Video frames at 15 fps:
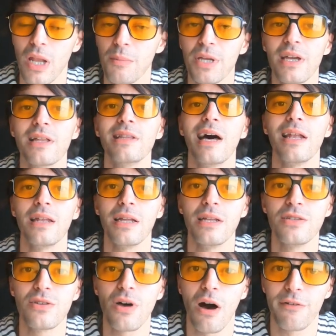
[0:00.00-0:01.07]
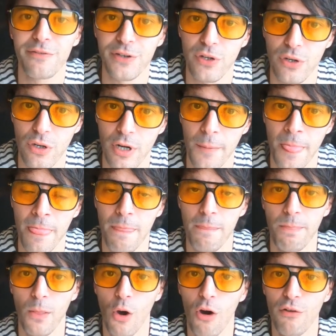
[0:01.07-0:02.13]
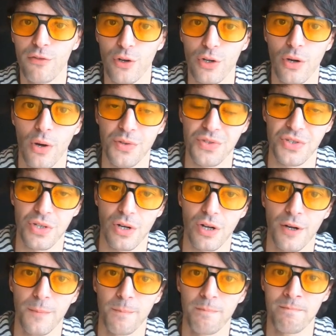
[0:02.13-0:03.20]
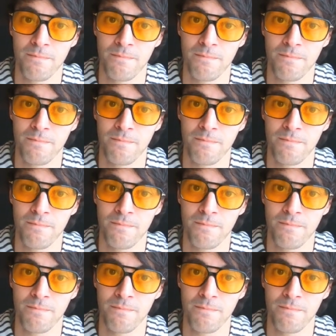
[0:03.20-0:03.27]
let me get that lint off your overcoat, sir.